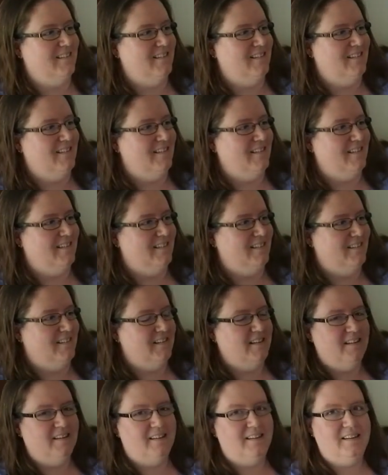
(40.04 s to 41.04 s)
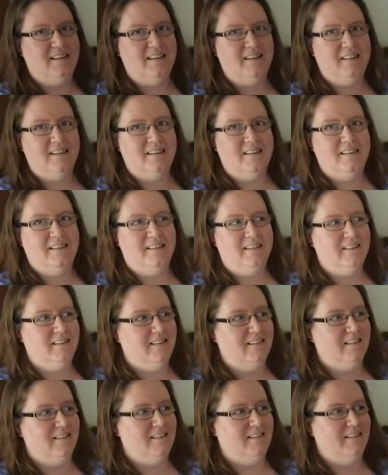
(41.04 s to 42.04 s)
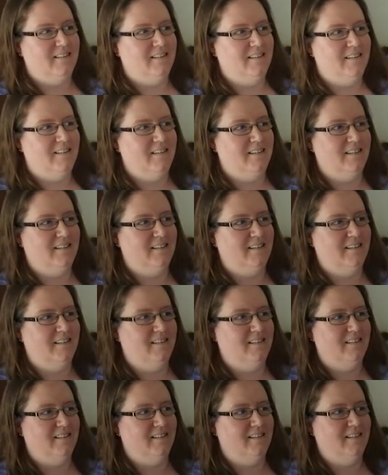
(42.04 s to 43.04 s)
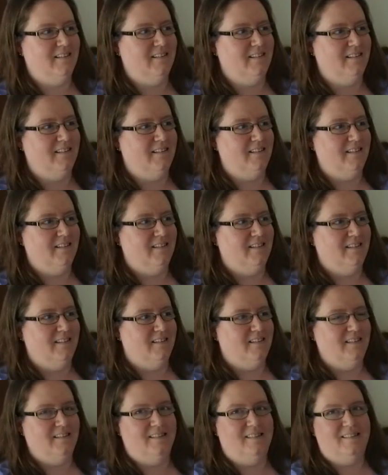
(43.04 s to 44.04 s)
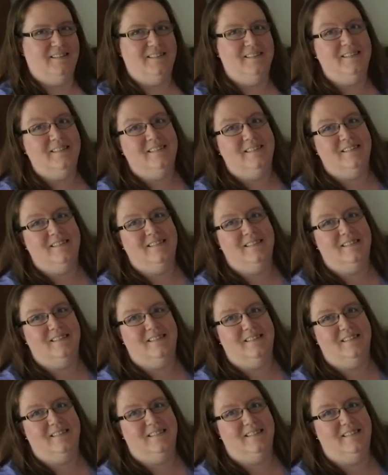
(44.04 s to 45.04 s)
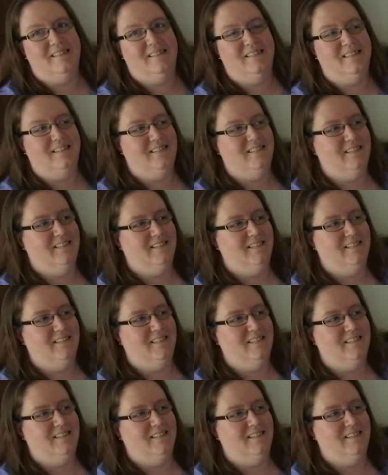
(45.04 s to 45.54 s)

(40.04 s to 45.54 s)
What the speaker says: The person shown says nothing.